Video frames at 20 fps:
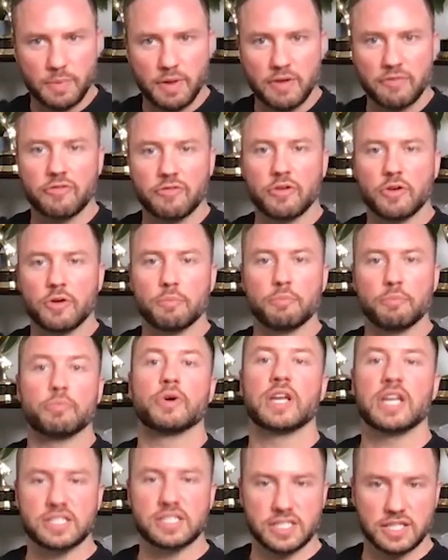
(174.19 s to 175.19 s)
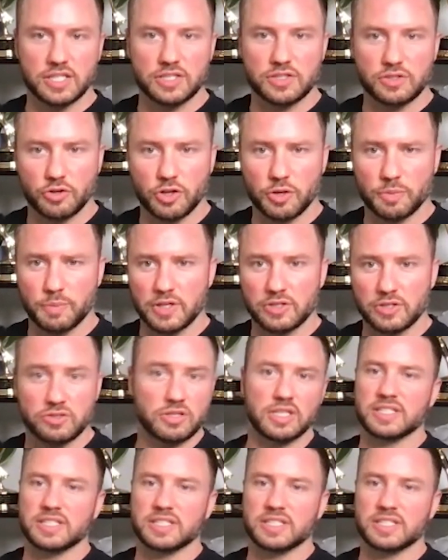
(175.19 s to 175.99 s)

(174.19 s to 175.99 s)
Effort bring to this documentary.